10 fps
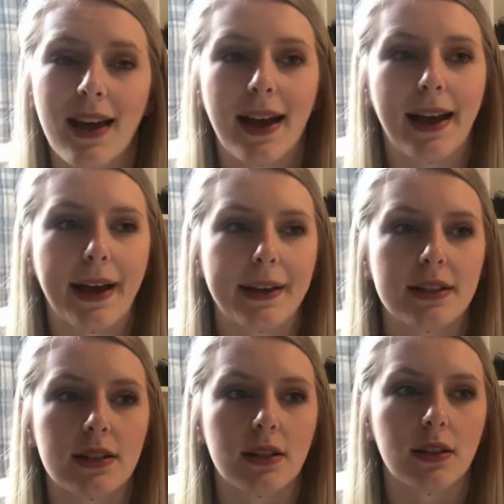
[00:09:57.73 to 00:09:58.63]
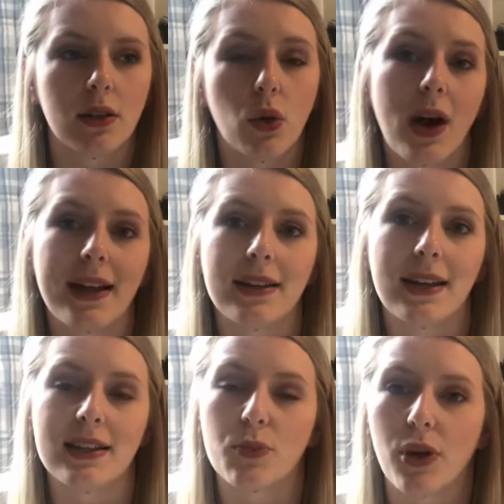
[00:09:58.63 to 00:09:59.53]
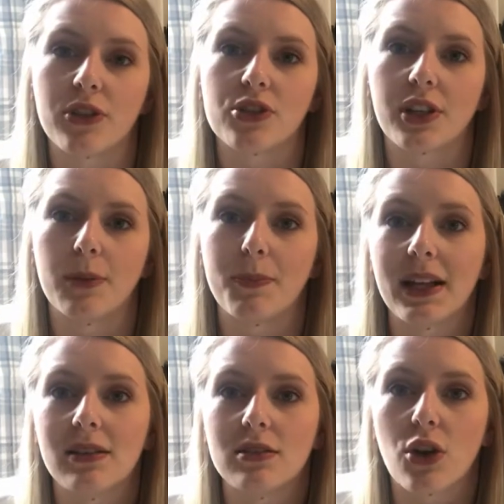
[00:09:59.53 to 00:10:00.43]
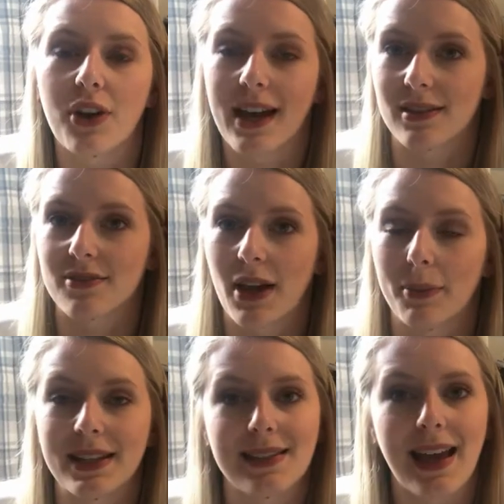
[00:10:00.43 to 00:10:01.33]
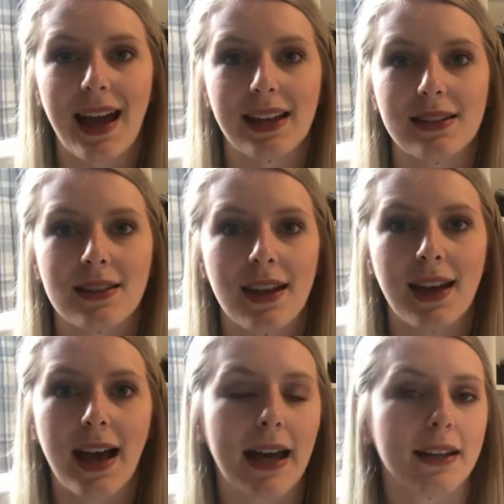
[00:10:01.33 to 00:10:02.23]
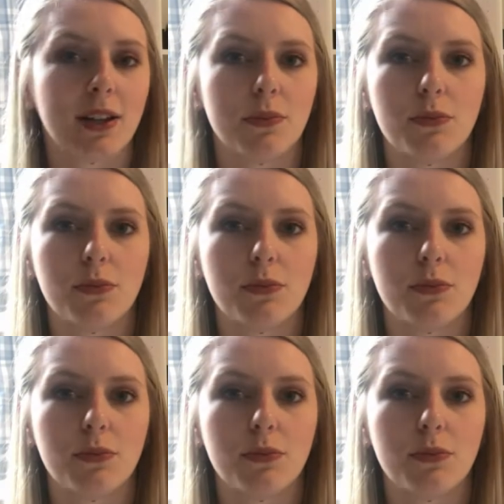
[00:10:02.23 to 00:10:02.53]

and Juan and his brothers can build on Anna's family's land. Anna can